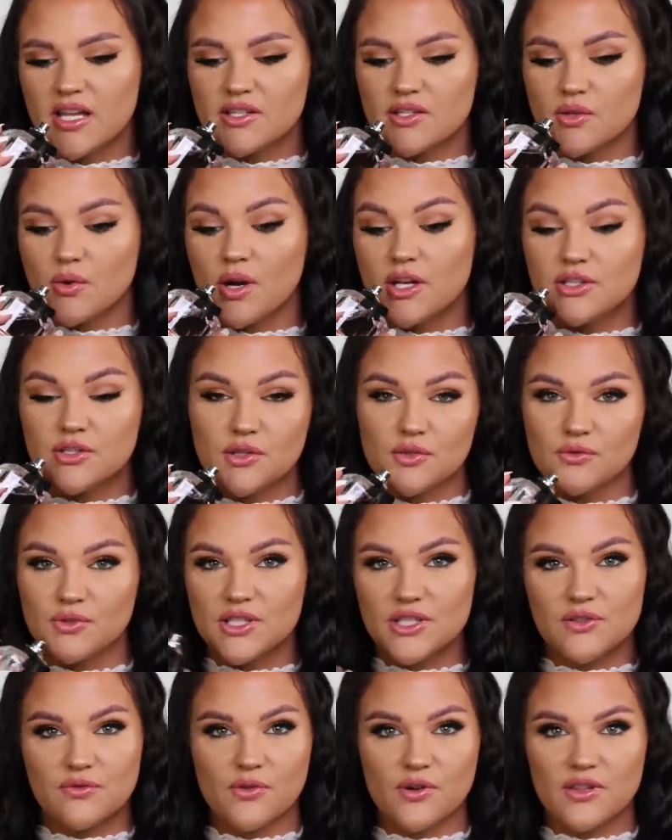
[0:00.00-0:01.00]
So I do
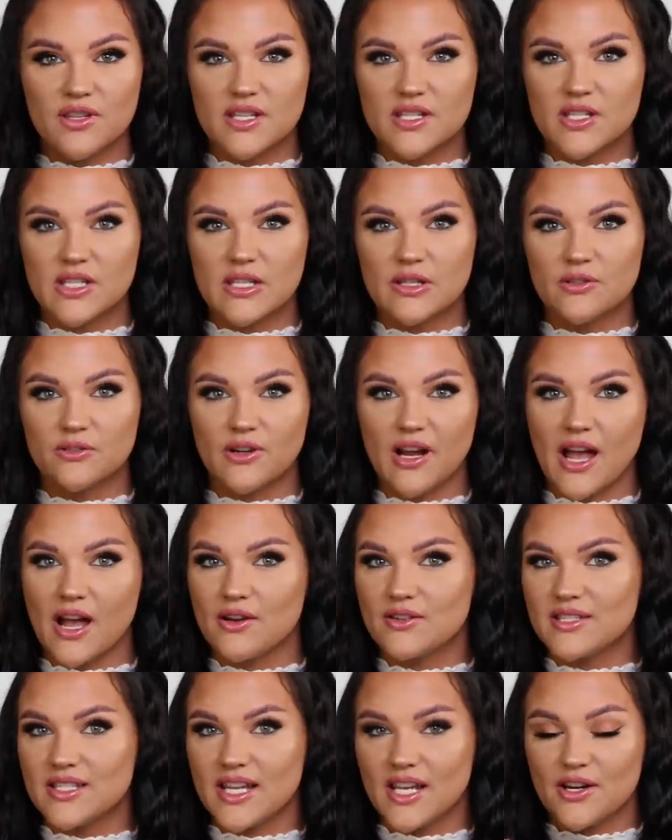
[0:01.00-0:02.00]
reach for this year
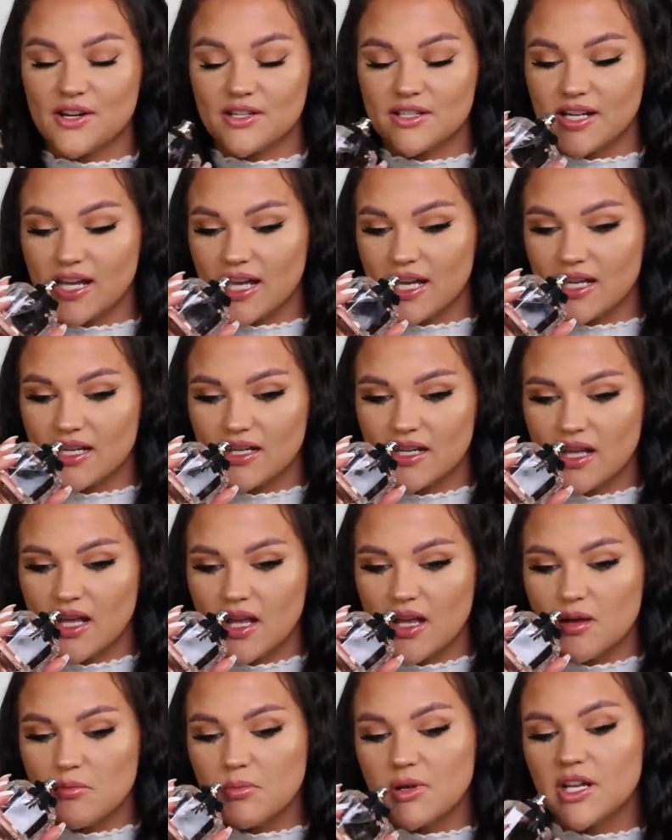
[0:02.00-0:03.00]
round, day or night,
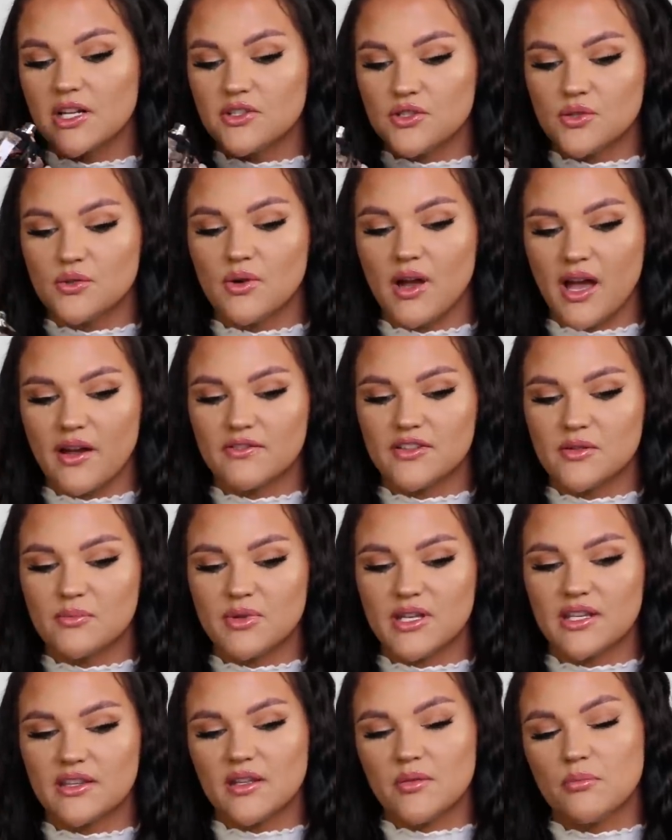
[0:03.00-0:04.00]
but I do have to
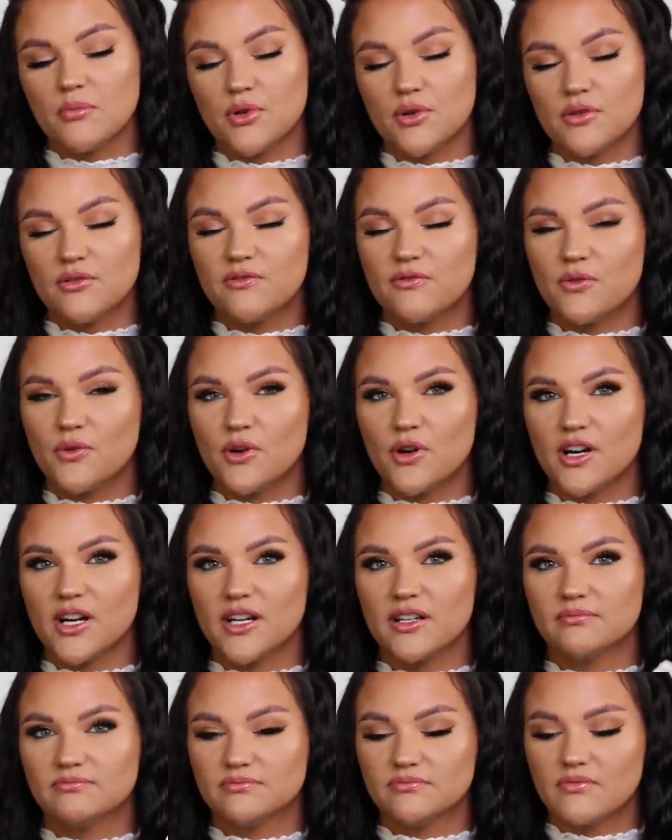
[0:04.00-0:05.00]
be in the mood
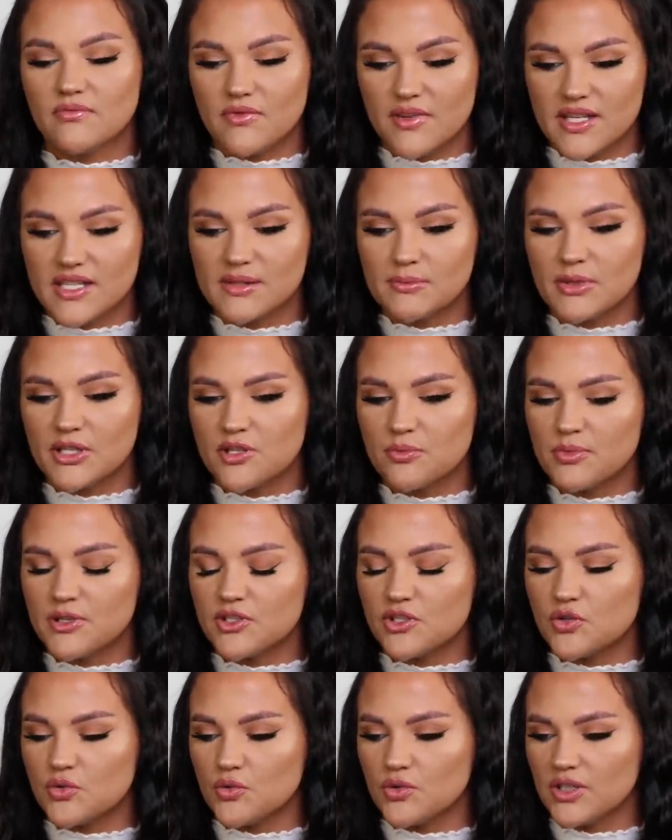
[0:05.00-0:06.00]
for this much
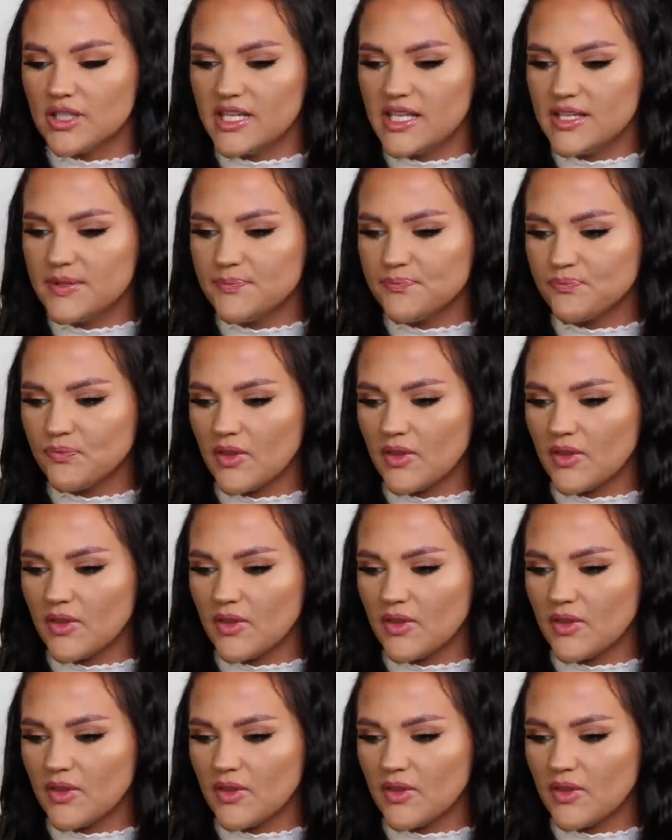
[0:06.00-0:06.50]
patchouli.